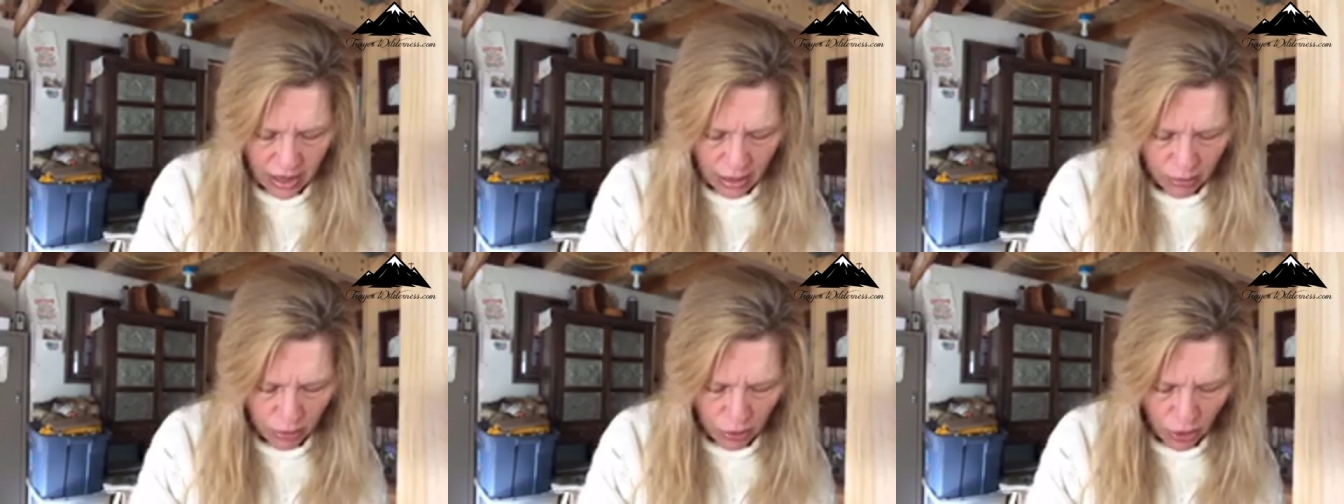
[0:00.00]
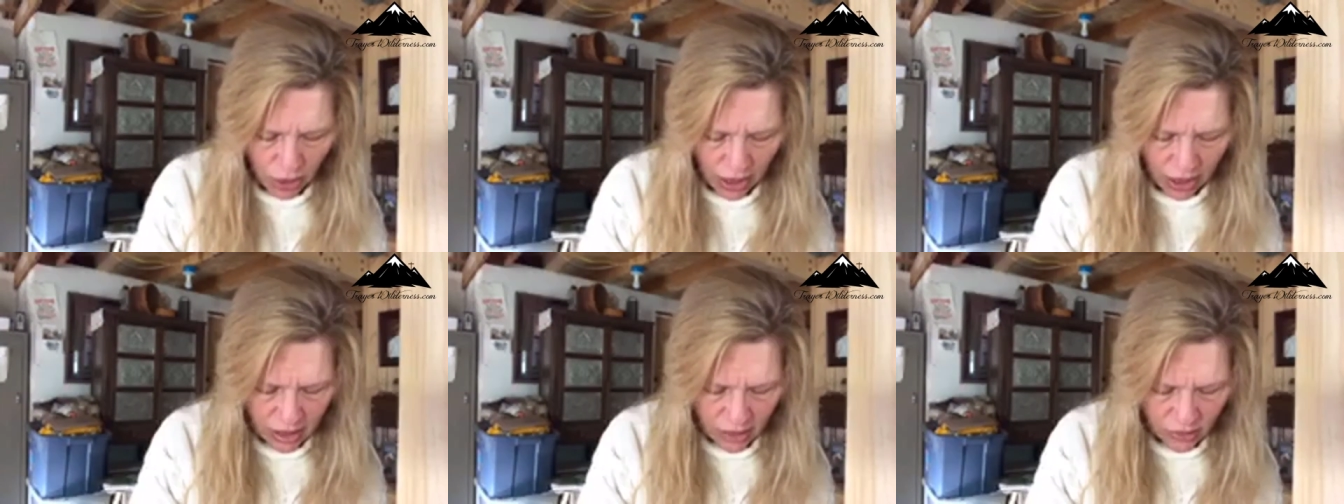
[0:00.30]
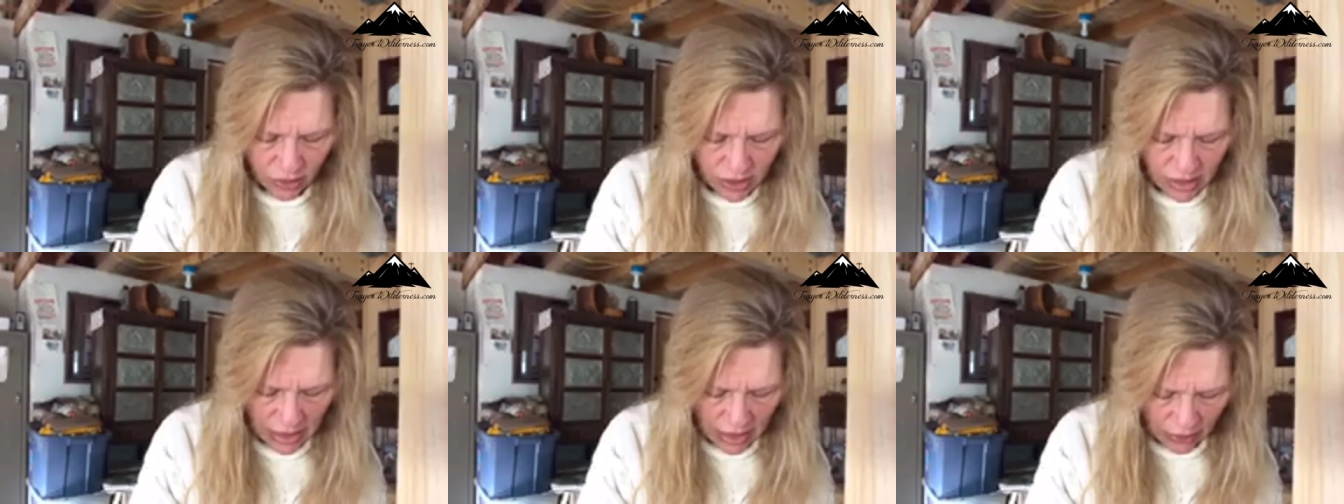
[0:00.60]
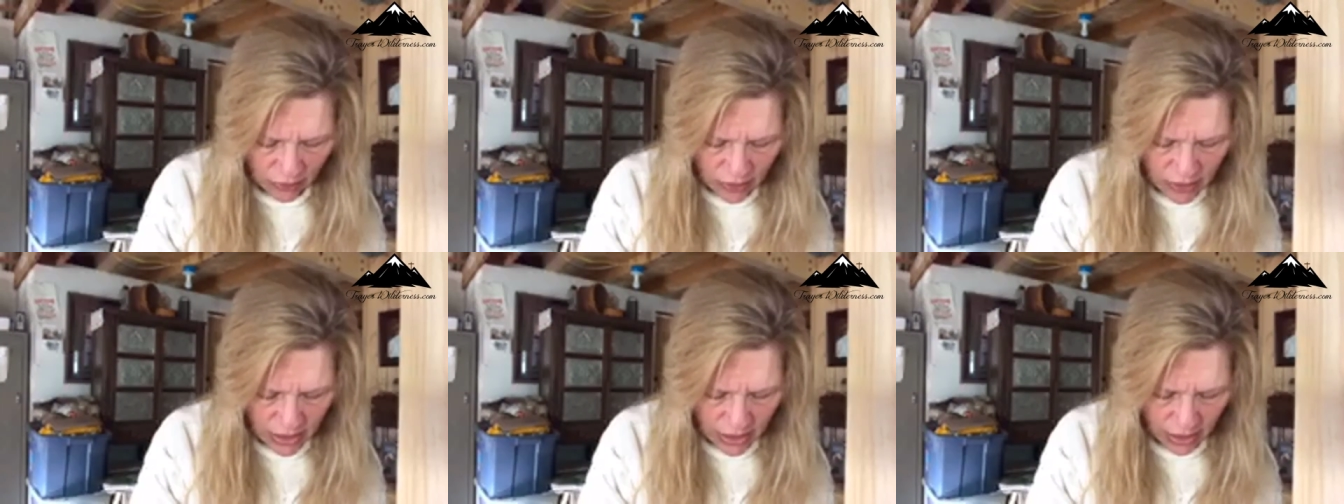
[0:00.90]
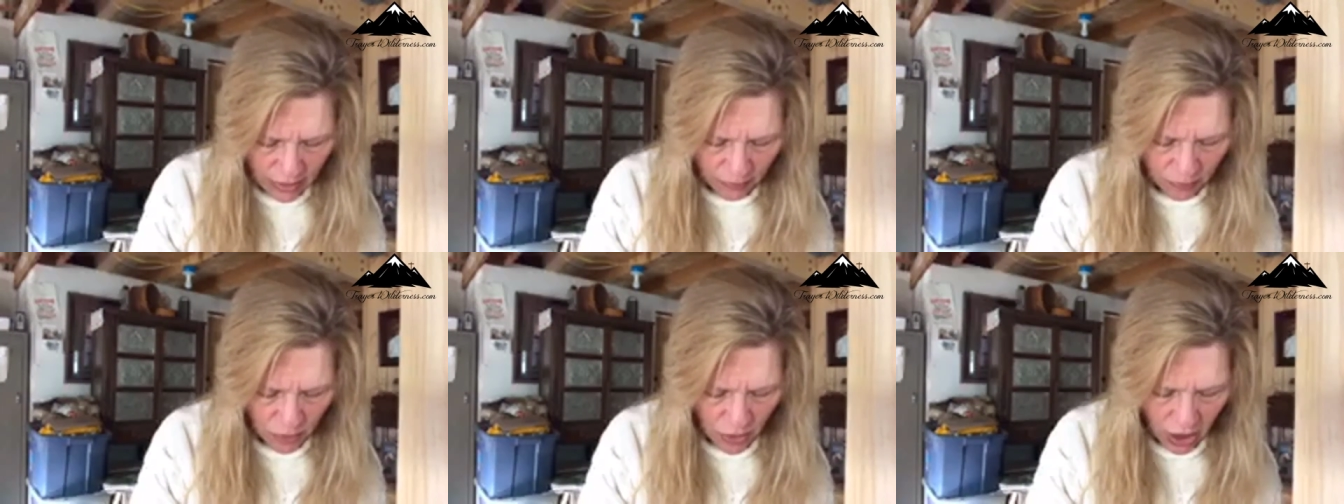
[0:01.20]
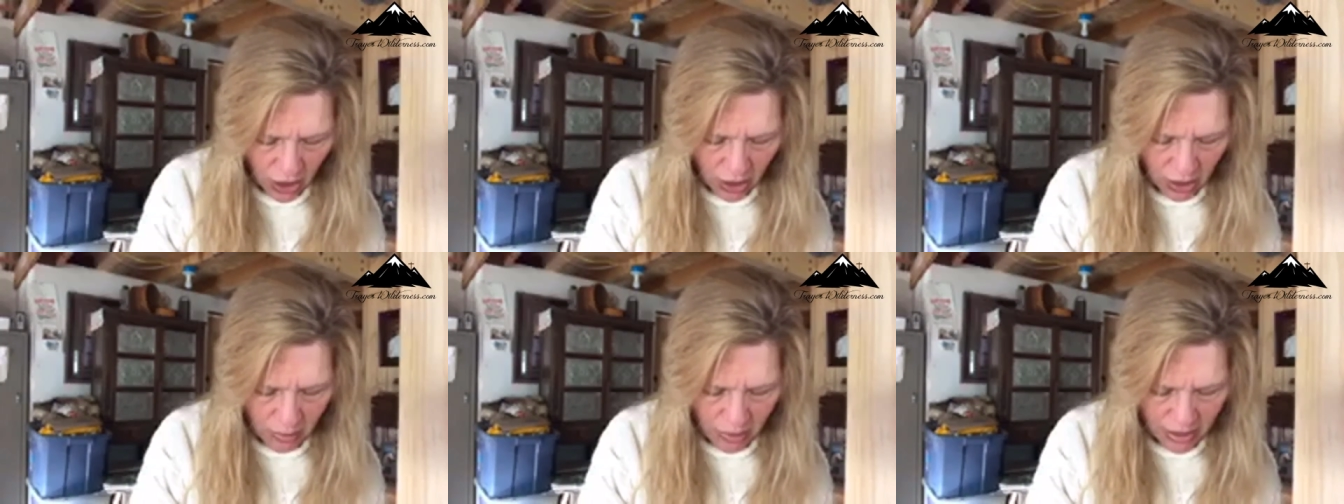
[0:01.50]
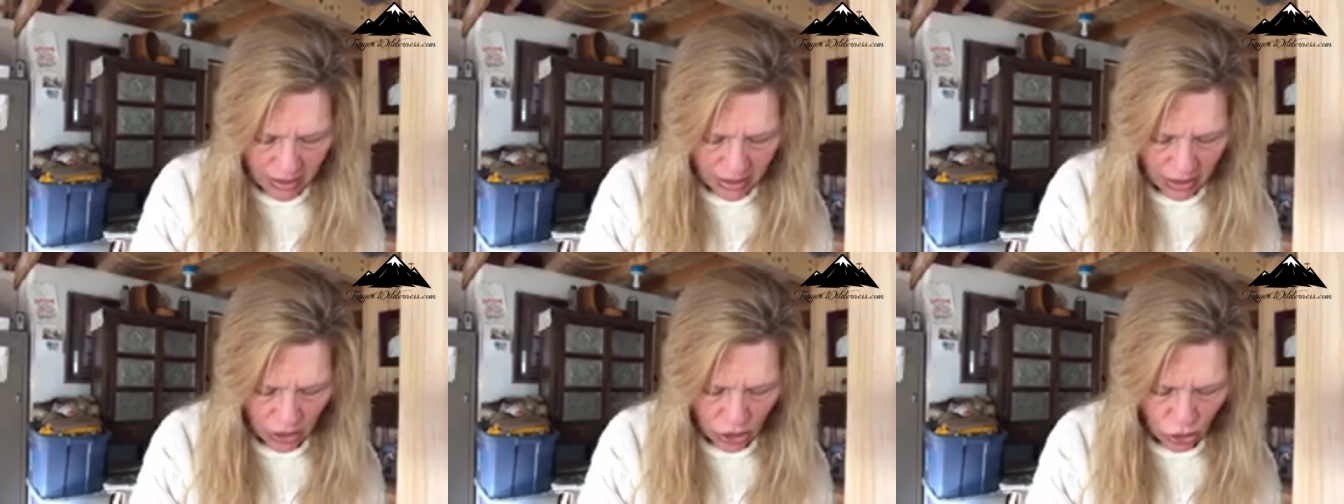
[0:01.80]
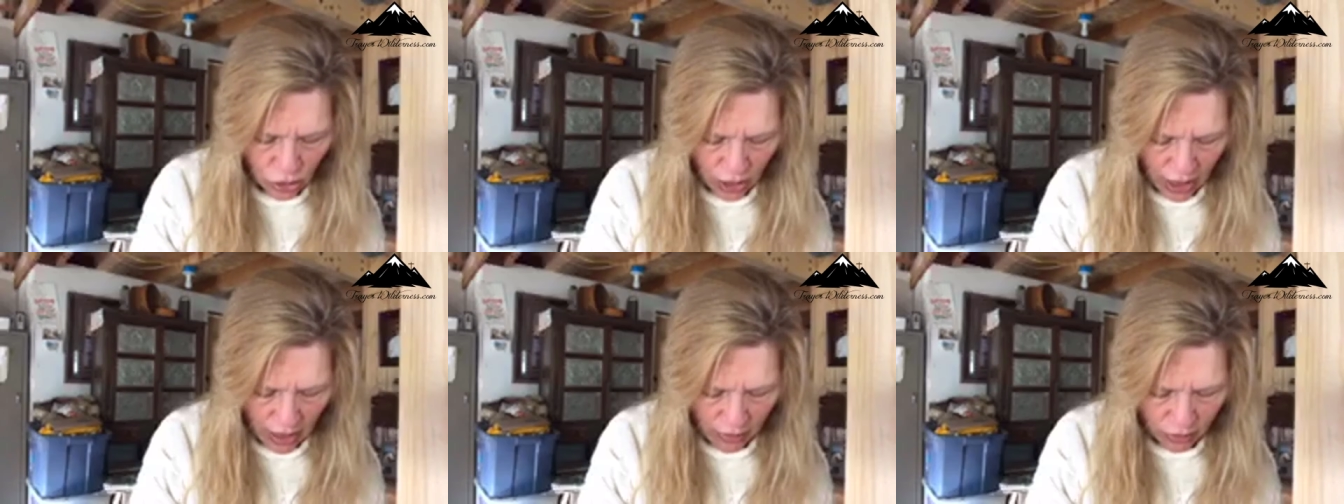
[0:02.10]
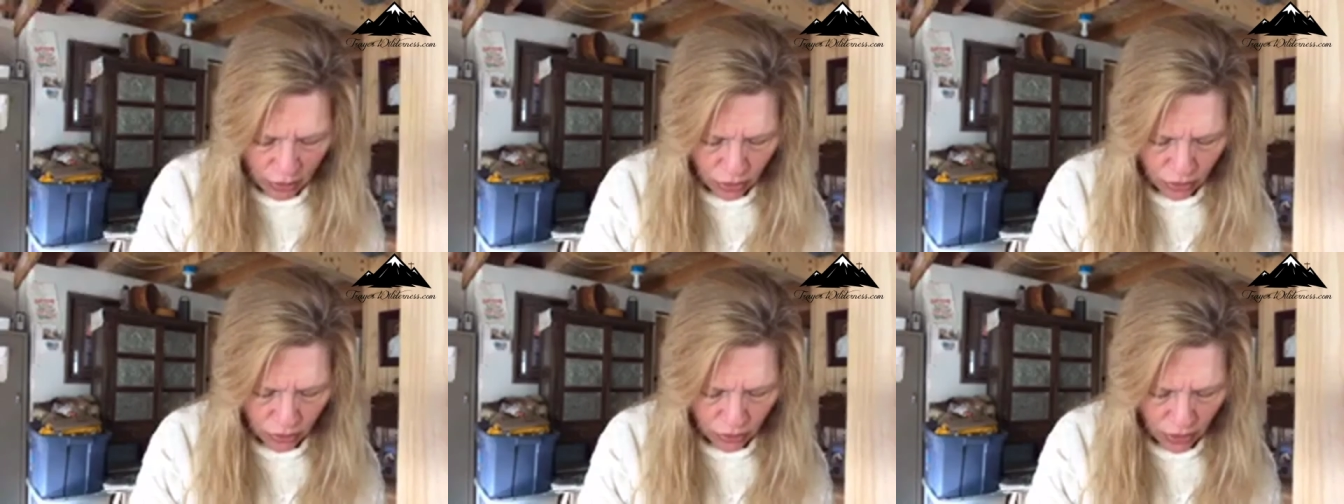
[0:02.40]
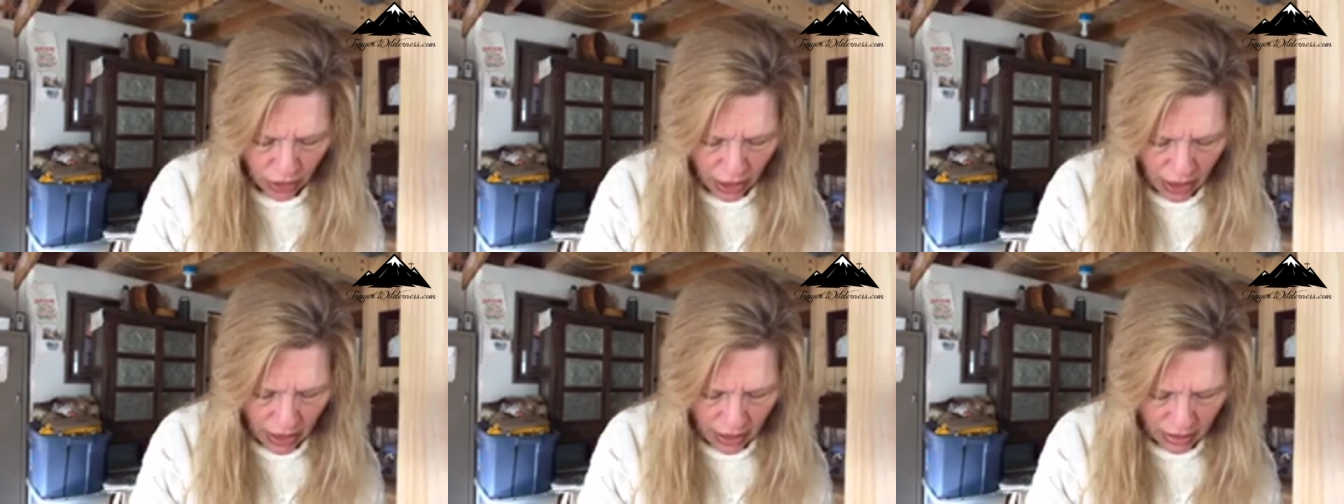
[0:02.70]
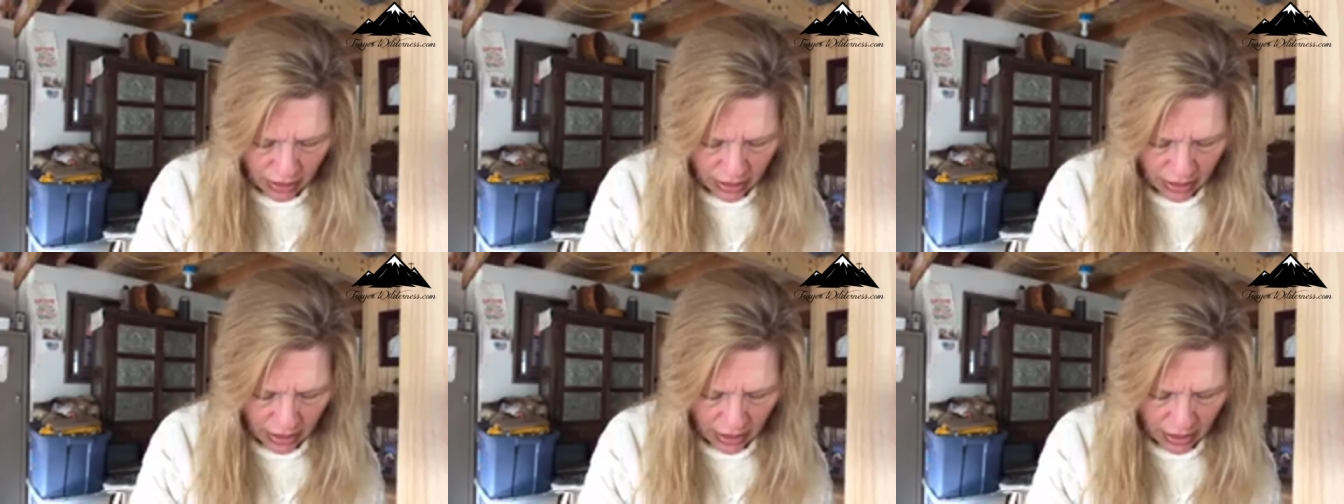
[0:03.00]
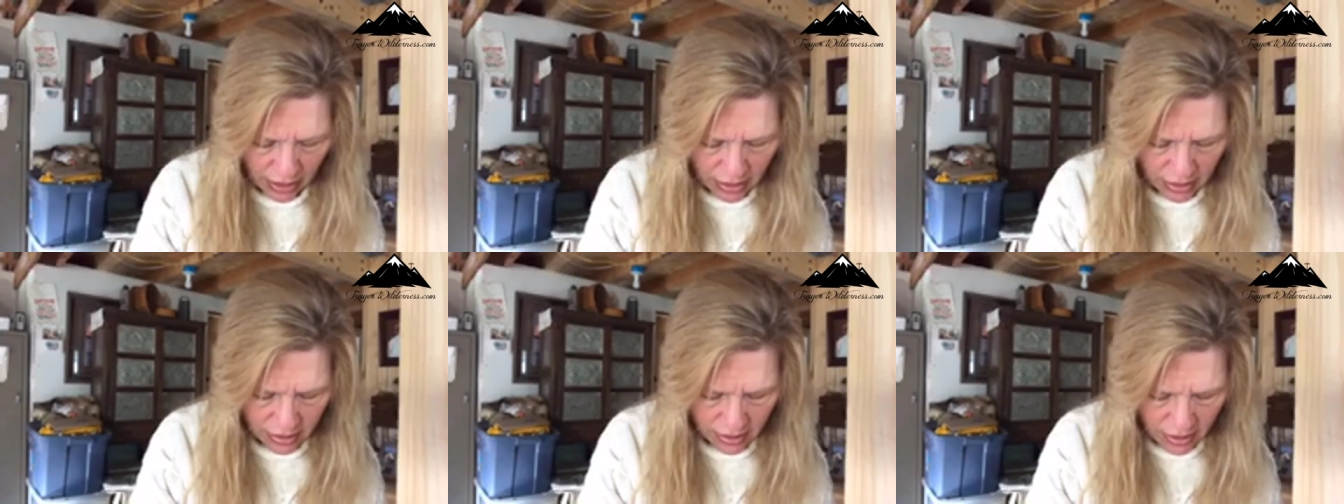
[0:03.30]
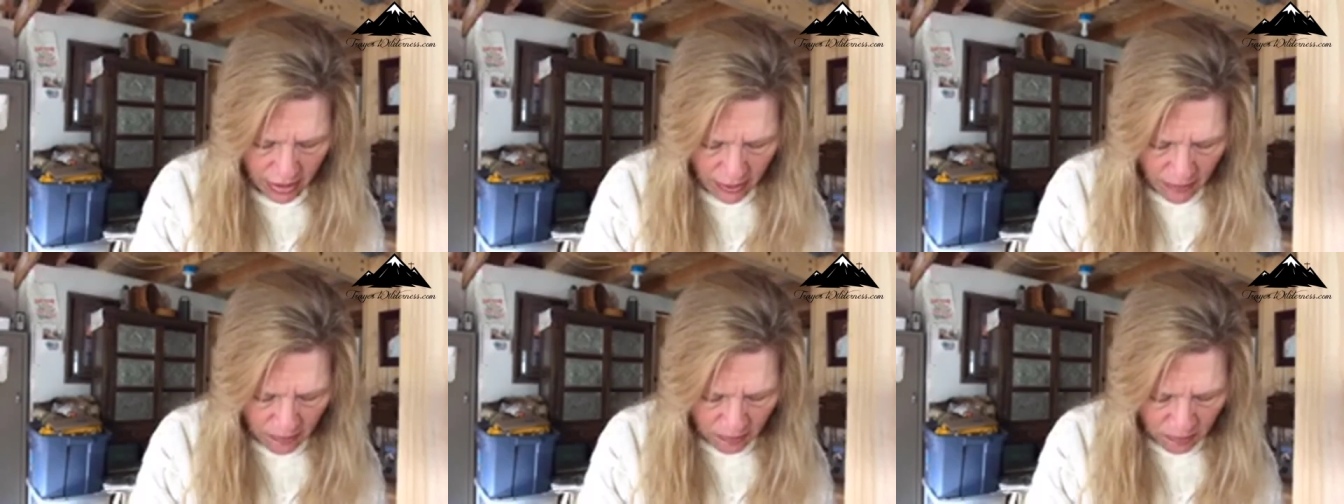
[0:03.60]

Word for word: Keep your hand of safety on them as they travel for the holidays.